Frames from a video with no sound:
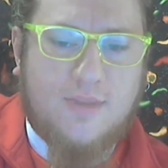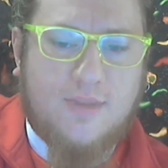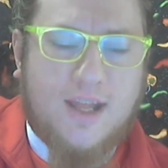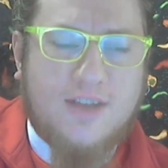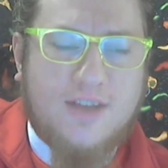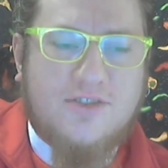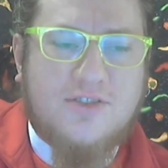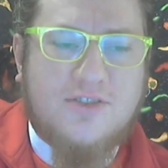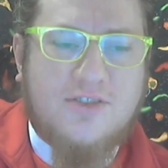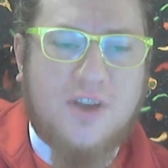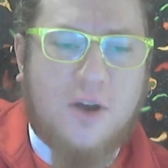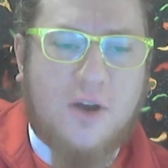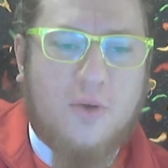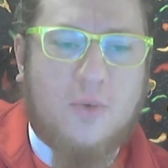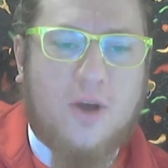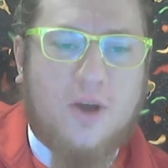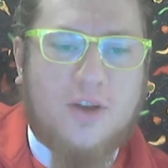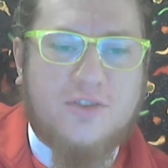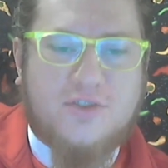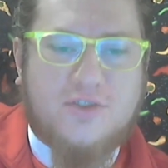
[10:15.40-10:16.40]
it's so
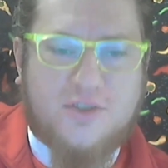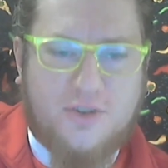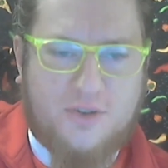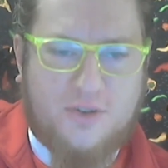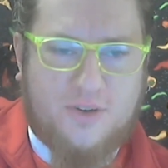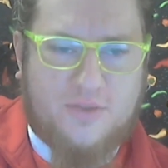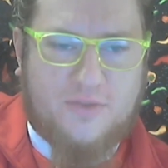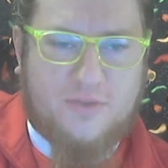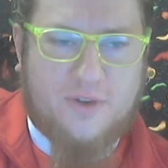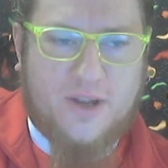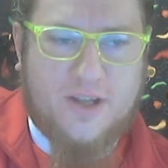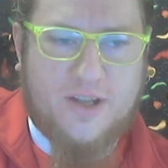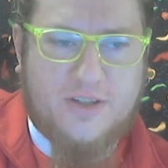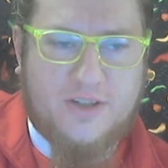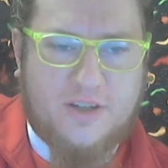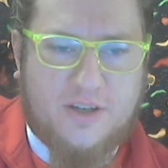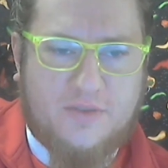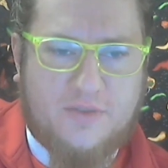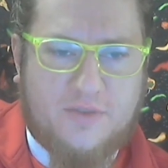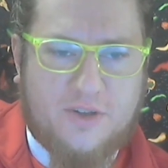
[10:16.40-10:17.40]
well suited for
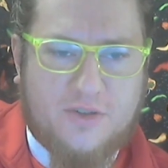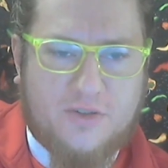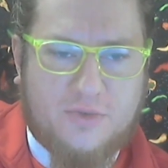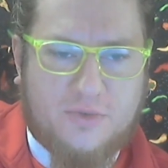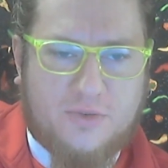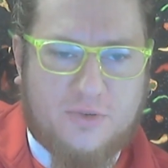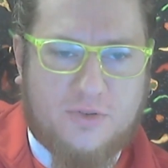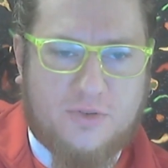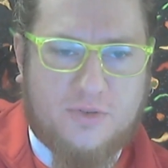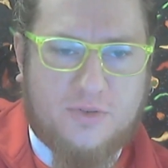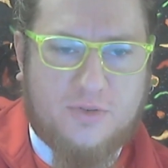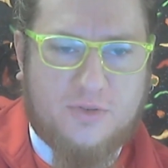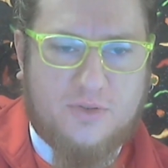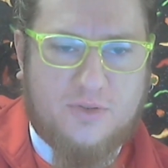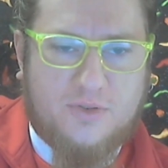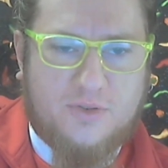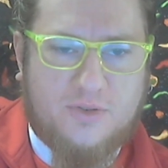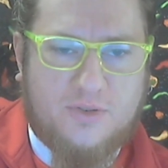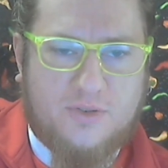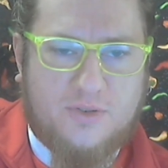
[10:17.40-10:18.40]
each individual
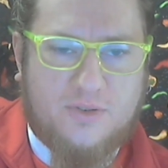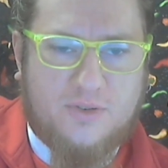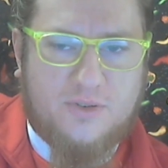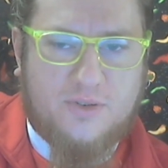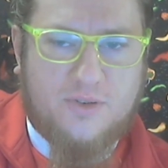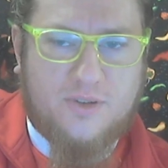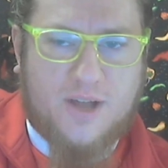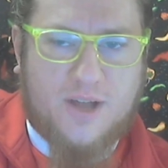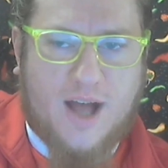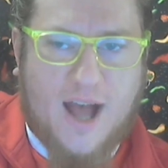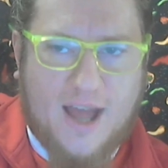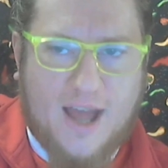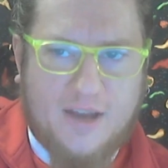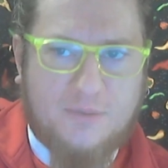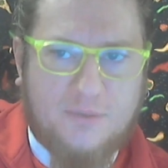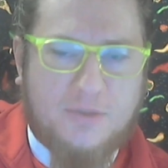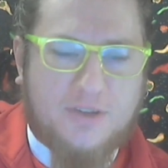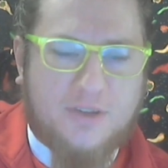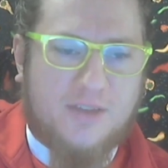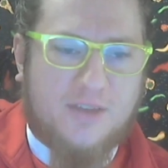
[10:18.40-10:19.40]

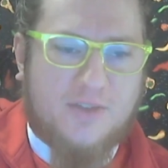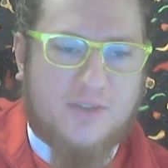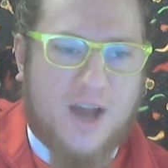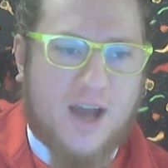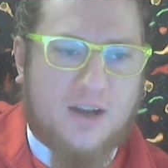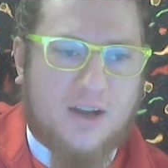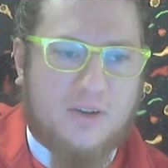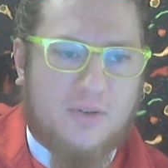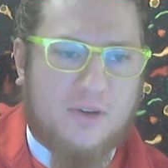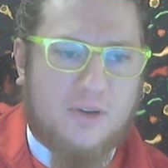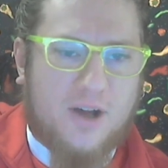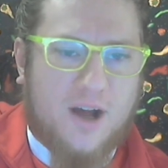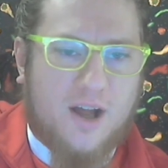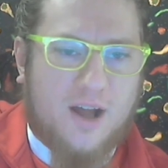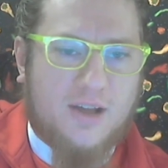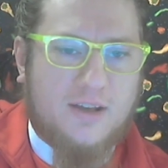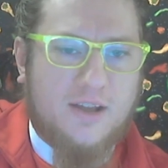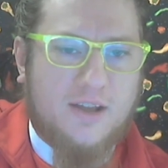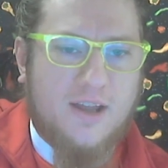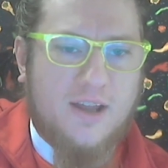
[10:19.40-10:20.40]
item that they've got going
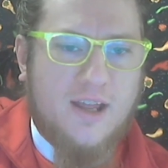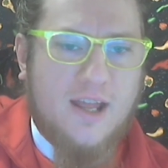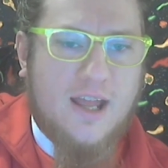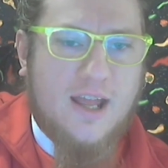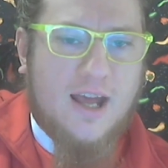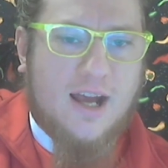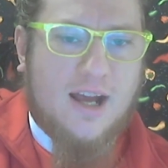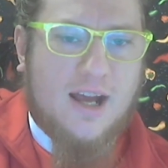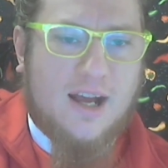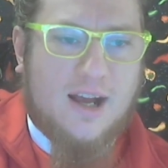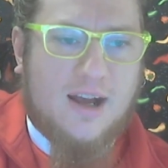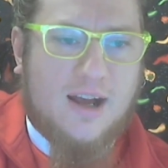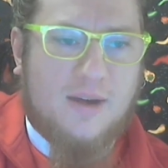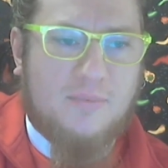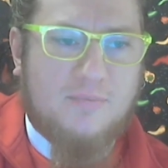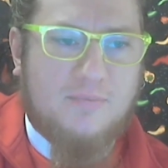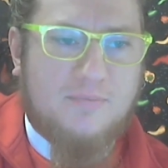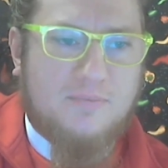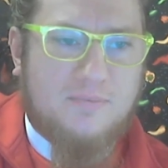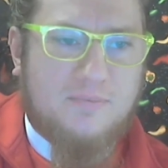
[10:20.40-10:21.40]
on.
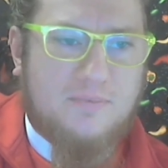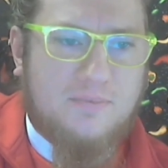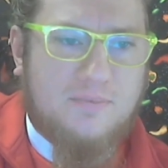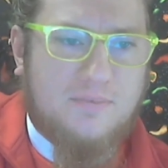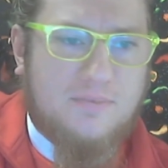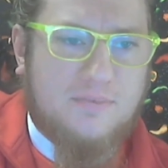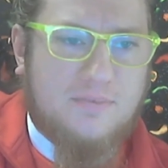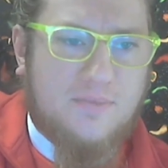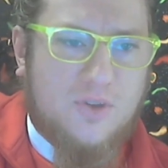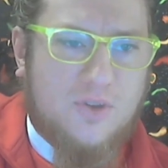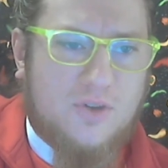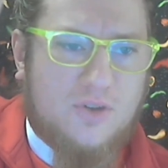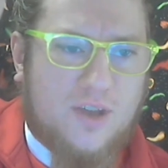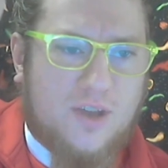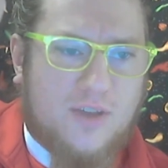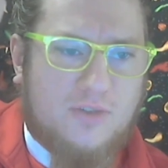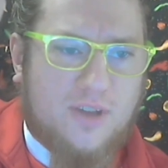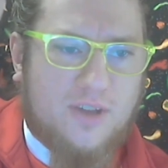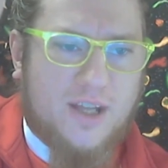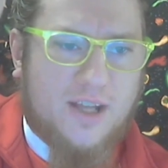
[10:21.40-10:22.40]
Um, you
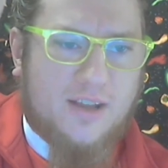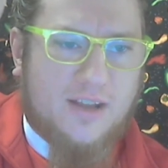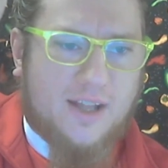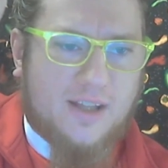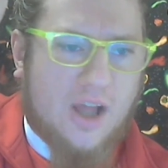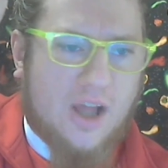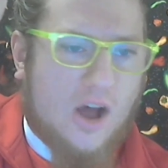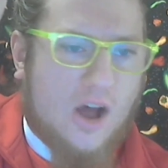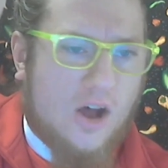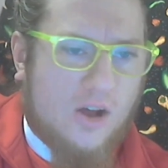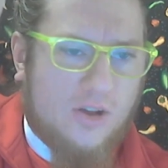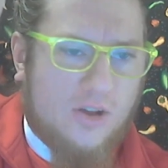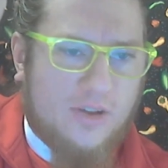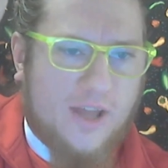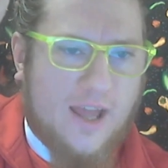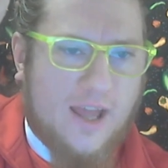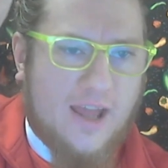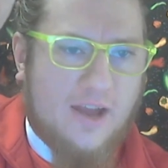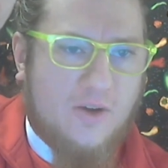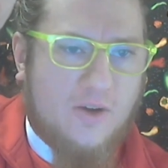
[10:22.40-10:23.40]
definitely get like the
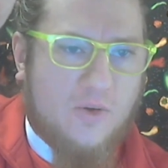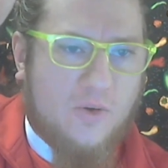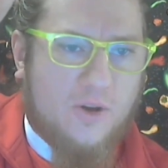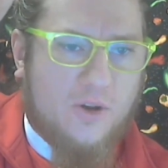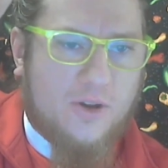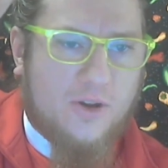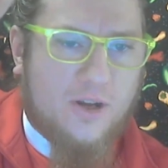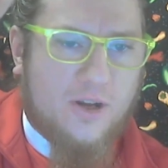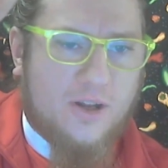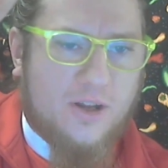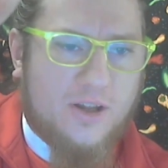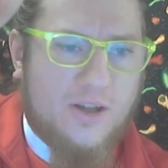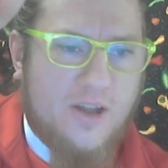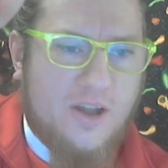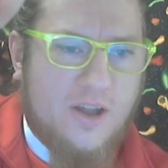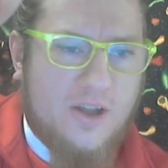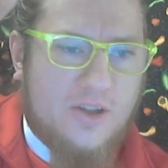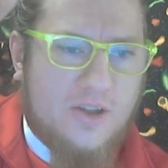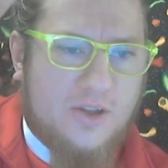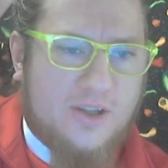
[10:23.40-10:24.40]
holiday, or you're gonna
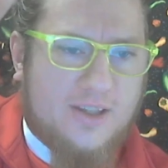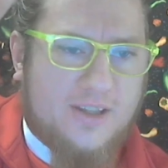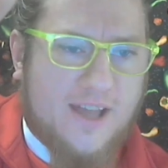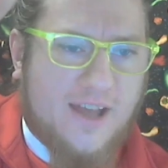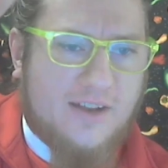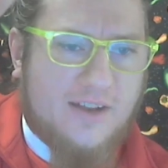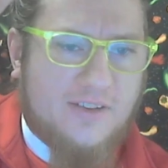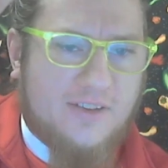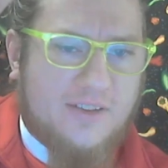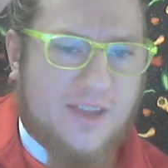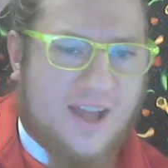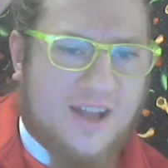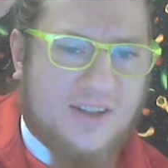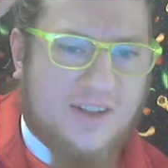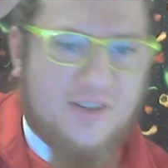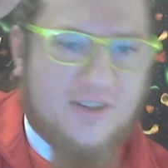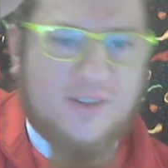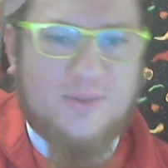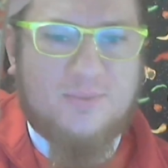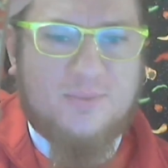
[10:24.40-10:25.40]
you get that
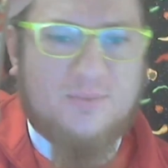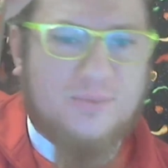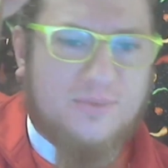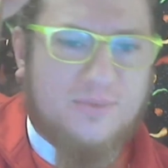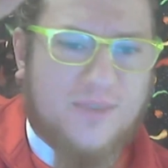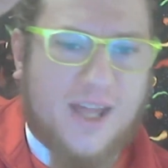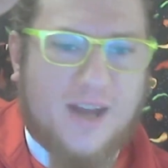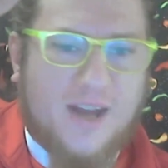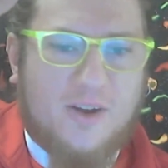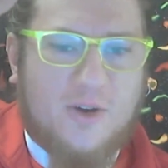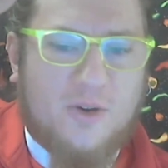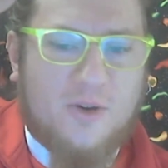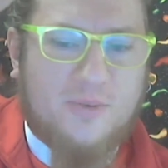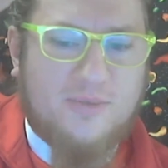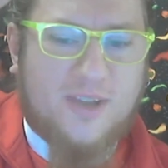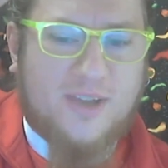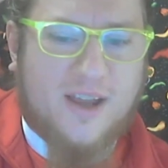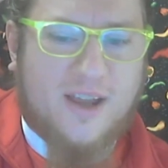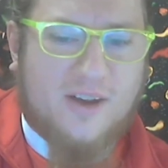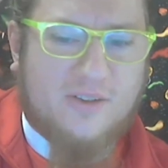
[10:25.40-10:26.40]
that mm, that
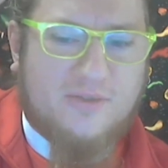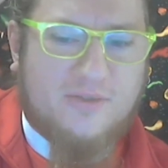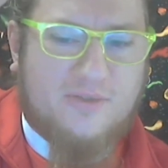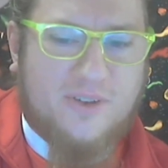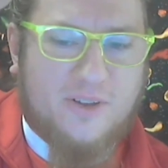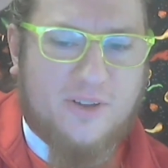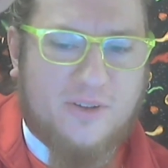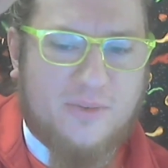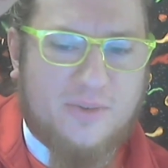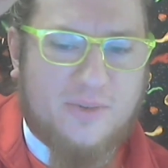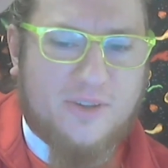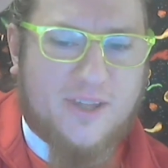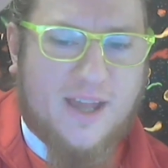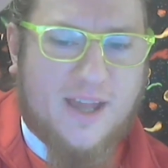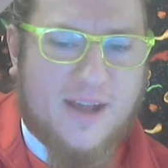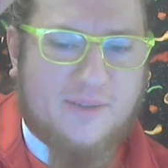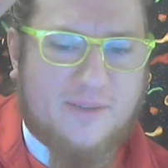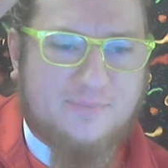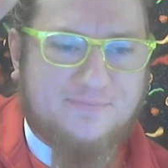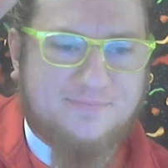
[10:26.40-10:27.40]
hometown feeling with
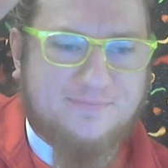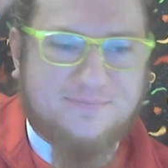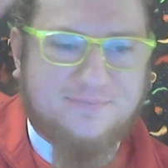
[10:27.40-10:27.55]
that.